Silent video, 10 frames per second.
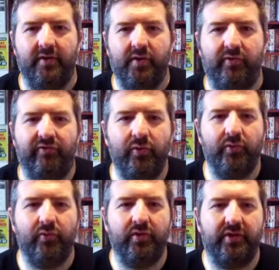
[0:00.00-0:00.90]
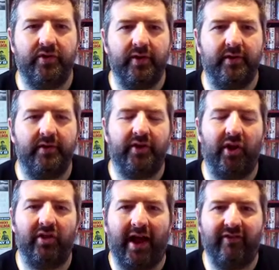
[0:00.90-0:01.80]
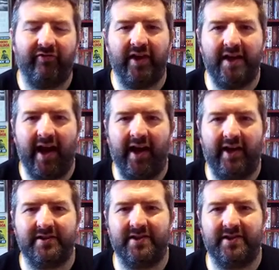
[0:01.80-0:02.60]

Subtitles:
Through the life that he has,